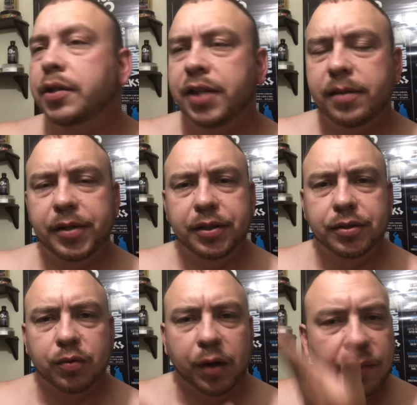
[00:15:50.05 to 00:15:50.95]
JB
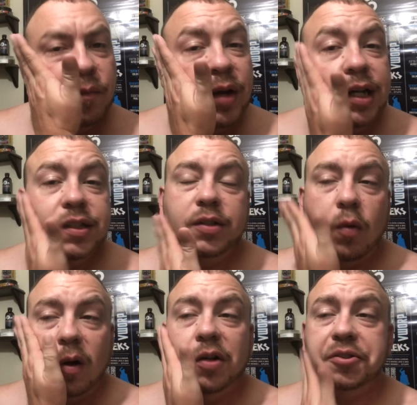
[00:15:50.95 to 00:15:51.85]
used one of them fancy
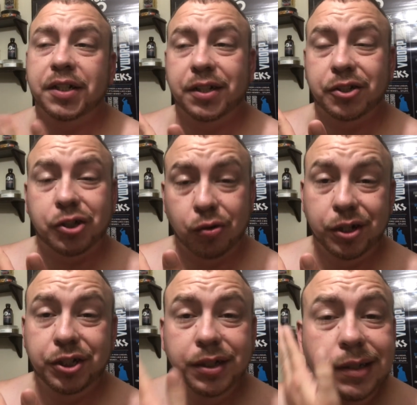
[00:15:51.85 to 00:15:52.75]
words, in
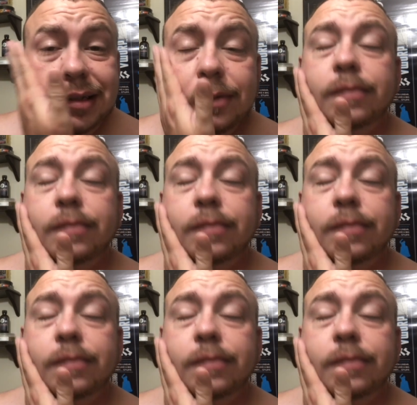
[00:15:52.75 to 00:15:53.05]
astringent.